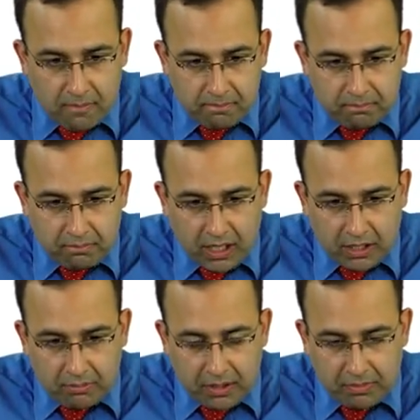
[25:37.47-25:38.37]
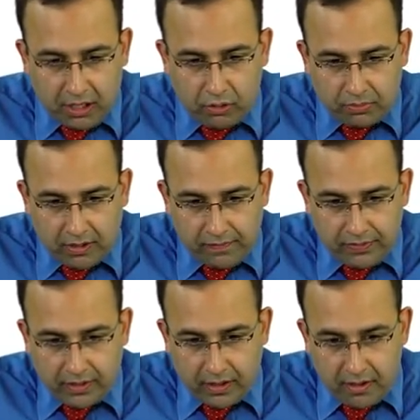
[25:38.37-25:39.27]
Multiple myeloma.
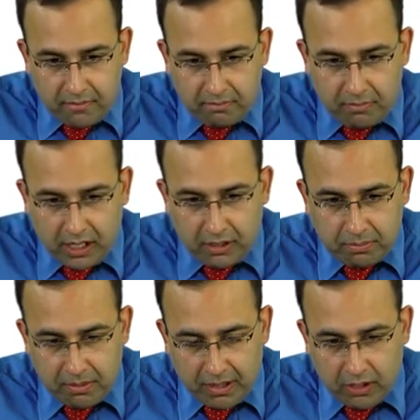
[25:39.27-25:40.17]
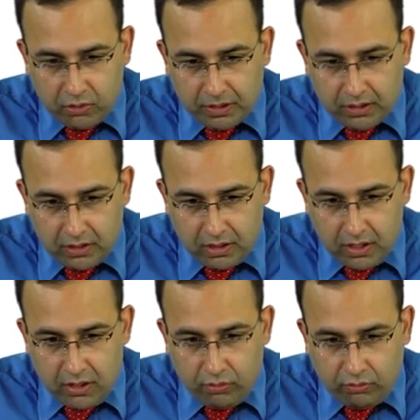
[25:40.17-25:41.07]
Multiple myeloma.
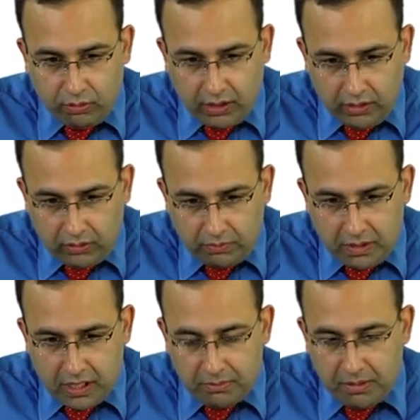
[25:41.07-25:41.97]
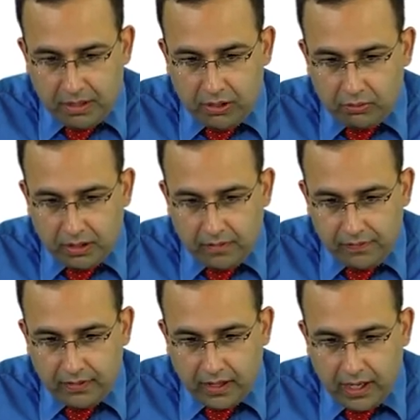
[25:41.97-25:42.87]
What is multiple myeloma?
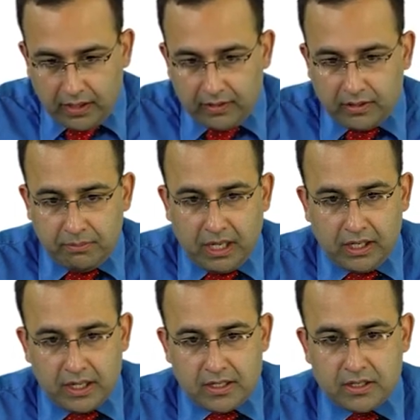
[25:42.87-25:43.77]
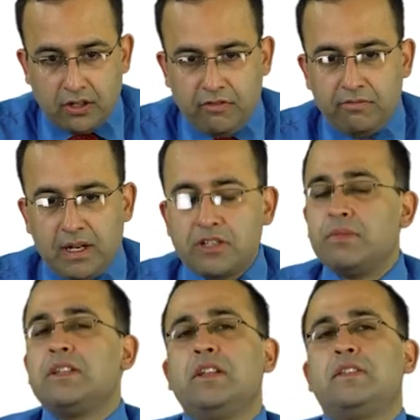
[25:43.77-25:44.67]
It is a malignancy of
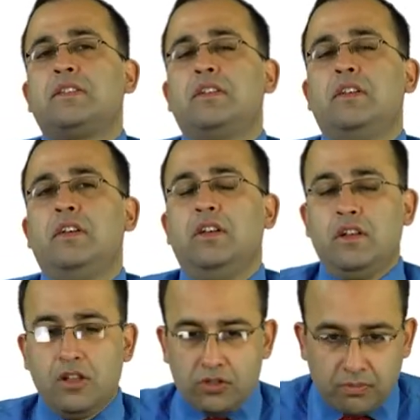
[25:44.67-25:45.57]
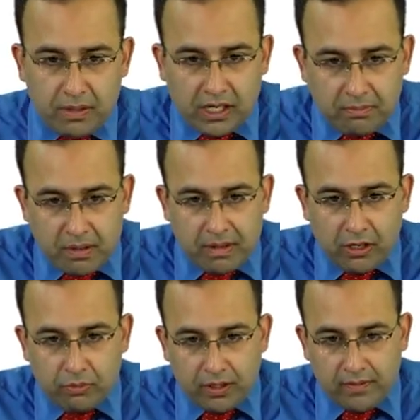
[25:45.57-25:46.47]
plasma cells. So multiple
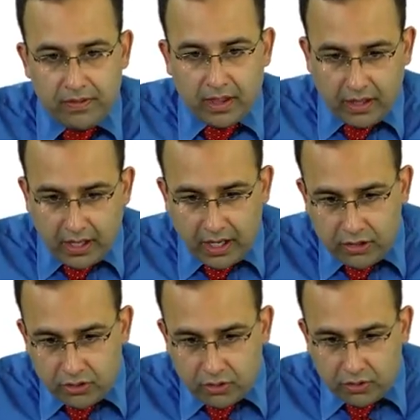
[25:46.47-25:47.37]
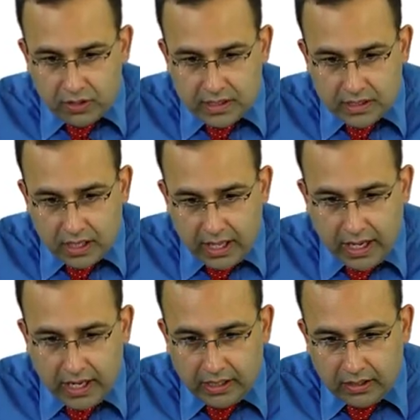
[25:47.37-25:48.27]
myeloma, it shows
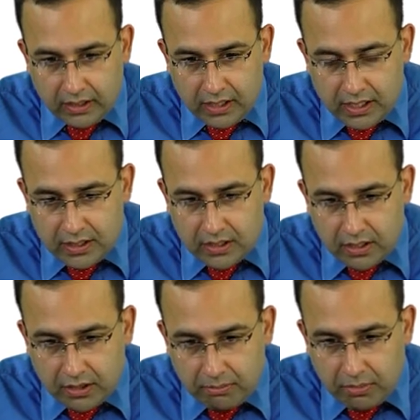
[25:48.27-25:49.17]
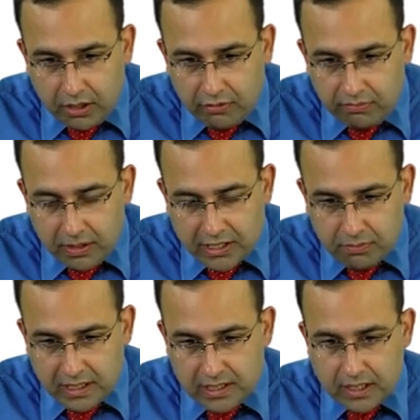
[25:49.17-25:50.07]
increased number of
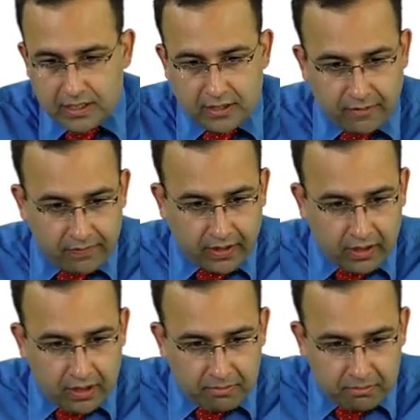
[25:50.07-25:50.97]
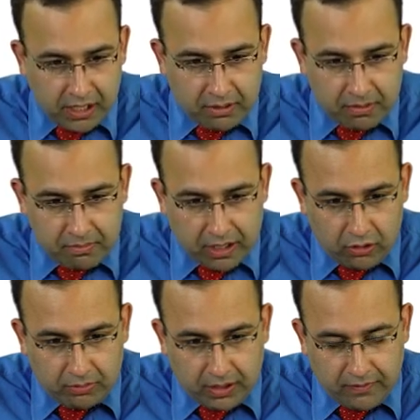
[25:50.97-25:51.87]
plasma cells. Multiple
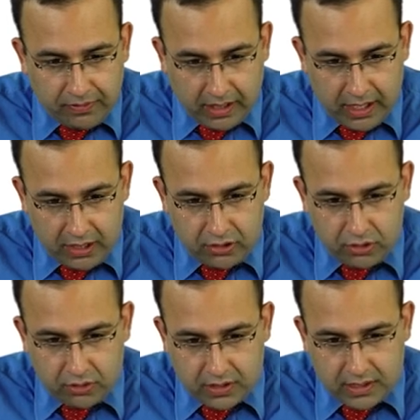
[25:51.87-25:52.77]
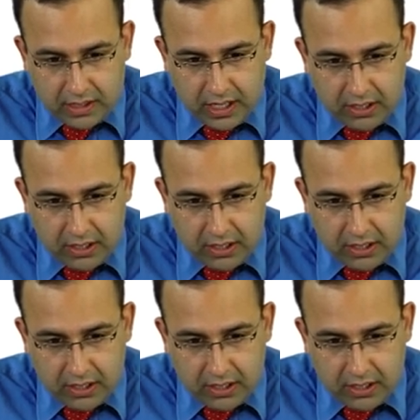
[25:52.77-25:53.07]
myeloma, it shows